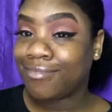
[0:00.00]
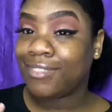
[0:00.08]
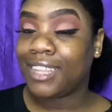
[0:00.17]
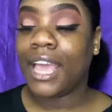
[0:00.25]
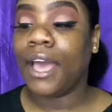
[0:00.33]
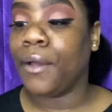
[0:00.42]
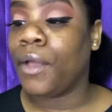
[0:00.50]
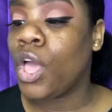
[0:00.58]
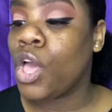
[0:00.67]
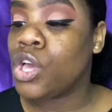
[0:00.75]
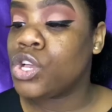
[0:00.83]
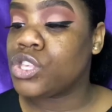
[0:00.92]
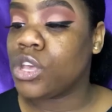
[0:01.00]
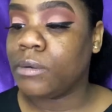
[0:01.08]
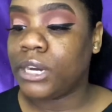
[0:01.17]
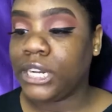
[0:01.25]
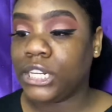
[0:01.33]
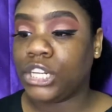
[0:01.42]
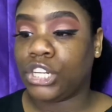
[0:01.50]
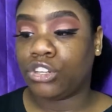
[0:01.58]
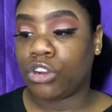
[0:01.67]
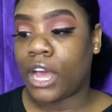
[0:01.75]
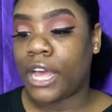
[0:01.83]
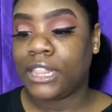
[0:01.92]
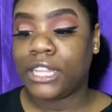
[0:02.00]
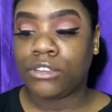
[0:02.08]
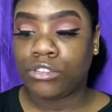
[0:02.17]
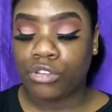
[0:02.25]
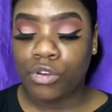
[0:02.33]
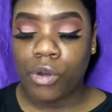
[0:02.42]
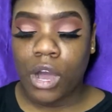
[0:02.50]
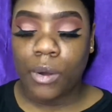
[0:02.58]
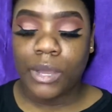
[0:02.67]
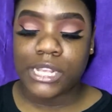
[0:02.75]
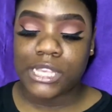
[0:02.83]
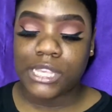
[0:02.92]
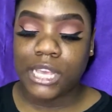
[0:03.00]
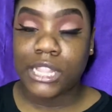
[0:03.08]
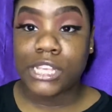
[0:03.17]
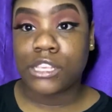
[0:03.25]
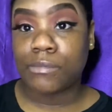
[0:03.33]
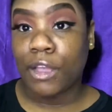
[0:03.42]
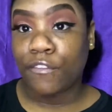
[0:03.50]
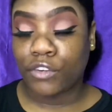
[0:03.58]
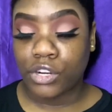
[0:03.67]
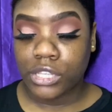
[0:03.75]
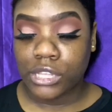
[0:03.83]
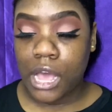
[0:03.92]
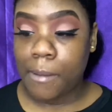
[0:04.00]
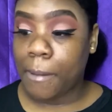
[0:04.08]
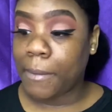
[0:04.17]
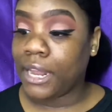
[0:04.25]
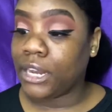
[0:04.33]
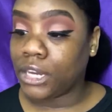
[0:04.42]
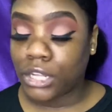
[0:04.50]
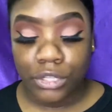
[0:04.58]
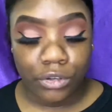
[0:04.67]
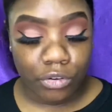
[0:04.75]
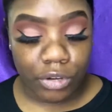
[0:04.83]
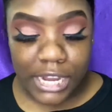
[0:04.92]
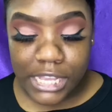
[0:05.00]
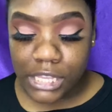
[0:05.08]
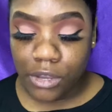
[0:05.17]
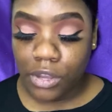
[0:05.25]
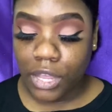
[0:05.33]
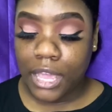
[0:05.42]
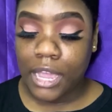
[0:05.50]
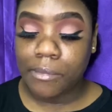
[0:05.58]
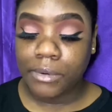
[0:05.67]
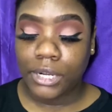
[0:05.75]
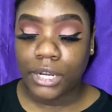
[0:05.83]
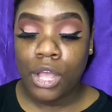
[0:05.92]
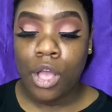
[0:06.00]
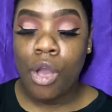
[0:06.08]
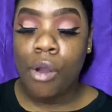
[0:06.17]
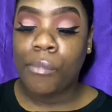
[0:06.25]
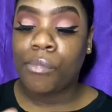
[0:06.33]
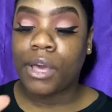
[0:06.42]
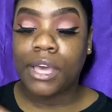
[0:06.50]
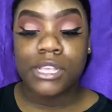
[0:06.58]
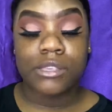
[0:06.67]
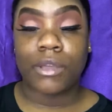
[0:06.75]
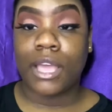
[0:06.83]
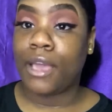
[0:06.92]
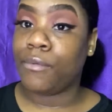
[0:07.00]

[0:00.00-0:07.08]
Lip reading: yeah, so I'm gonna just try these two out and see. This is my first time. I might look a little crazy on camera, but it's okay.